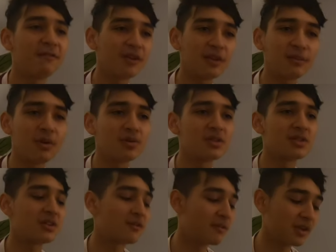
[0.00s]
full of
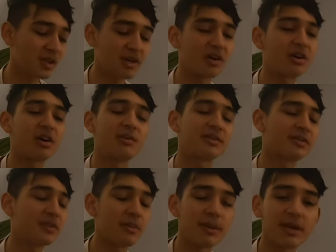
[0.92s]
protein, full of carbs,
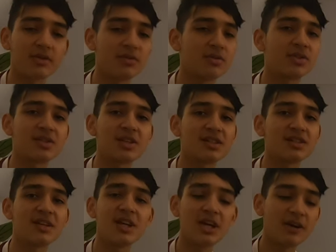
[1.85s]
full of
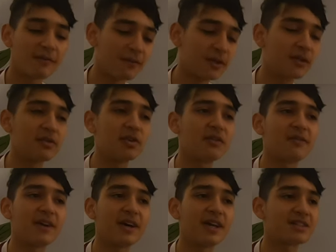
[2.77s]
micronutrients full of good
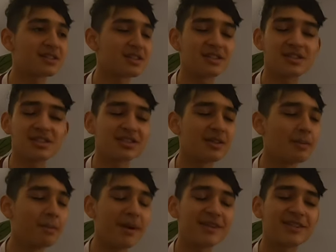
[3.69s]
fats. It's just the
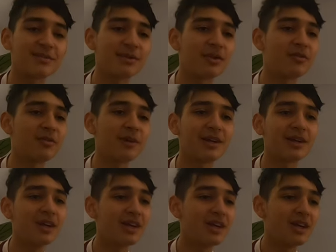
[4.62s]
best meal for
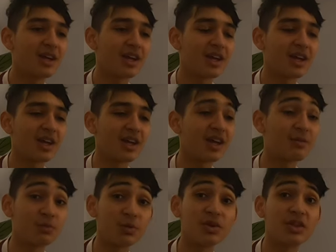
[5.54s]
me and
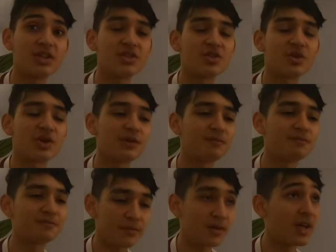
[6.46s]
I really enjoy it.
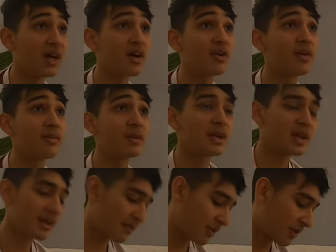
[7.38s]
For now, I mean,
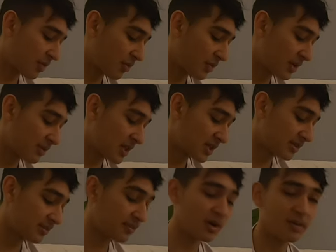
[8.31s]
I have around 30 minutes
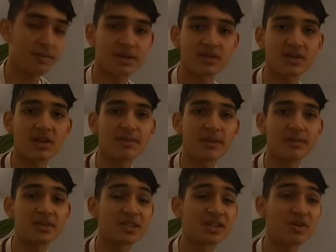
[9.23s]
before I picked up.
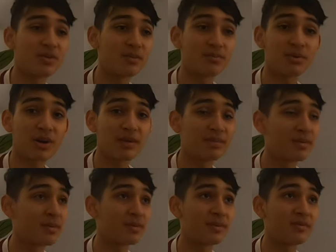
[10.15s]
I'm just gonna go and prep
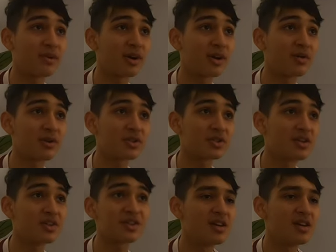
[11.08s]
before I go to
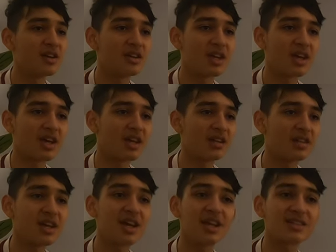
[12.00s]
church. And
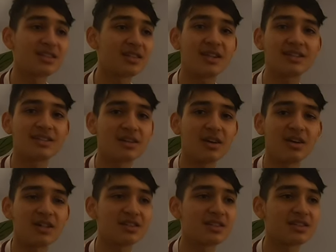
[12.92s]
yes, yeah, that's
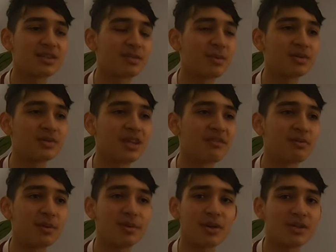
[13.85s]
honestly a typical day
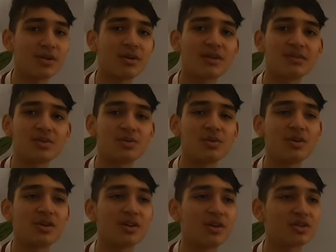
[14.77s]
for me when I don't have
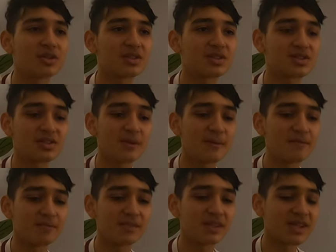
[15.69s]
school, you know, just
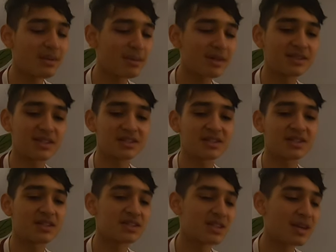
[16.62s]
get my
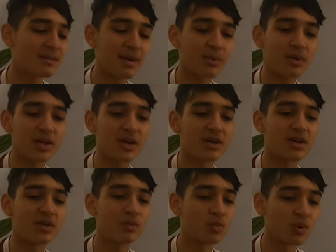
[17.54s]
sessions in, get my workout
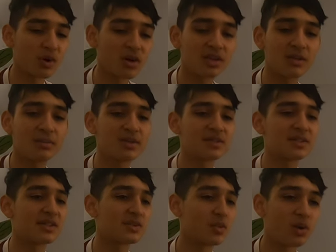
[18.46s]
in, work on the
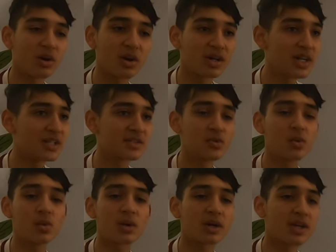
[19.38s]
business, work on any
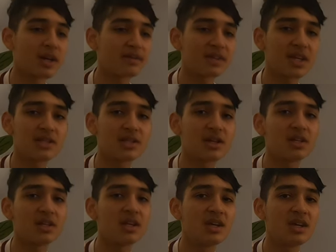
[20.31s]
schoolwork I have to get
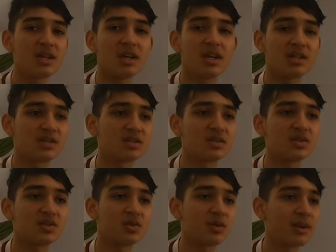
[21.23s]
done, and just
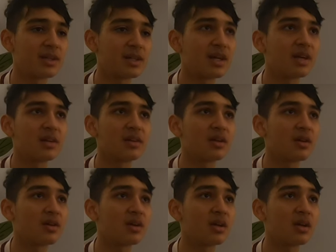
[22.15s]
enjoy my day, you
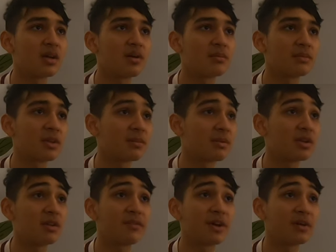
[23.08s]
know. Um,
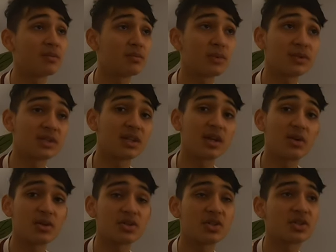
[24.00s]
typically, if I wasn't gonna
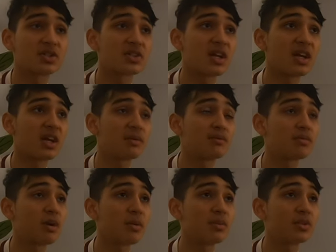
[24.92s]
go to church today, I'd
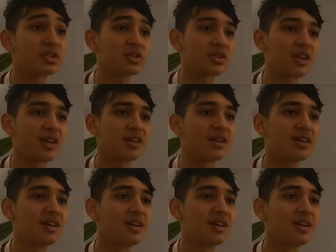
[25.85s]
probably just like